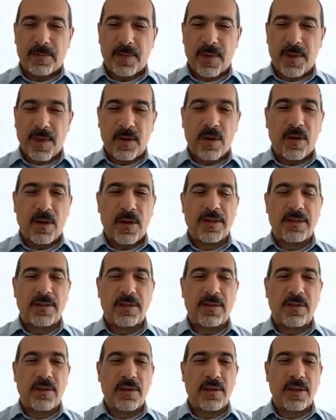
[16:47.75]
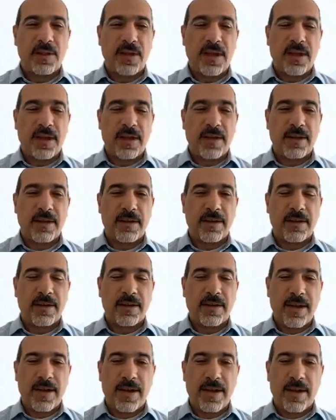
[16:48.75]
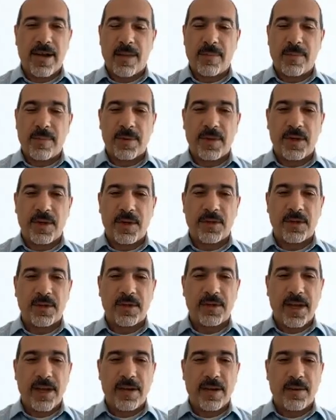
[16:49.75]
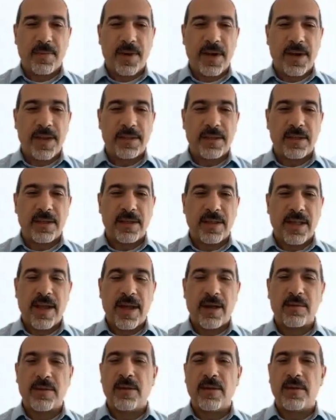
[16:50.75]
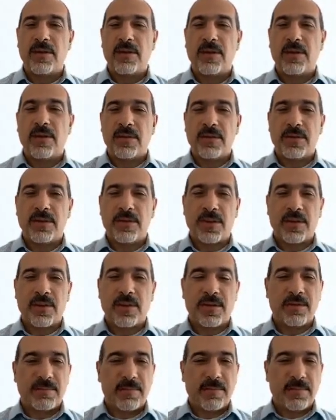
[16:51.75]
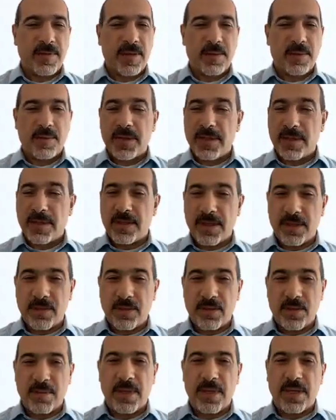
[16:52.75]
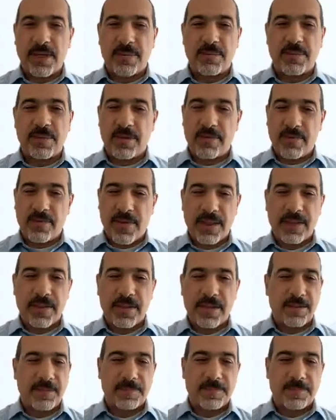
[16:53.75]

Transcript: across the whole entire operation, enterprise, and cloud, so it essentially becomes invalid.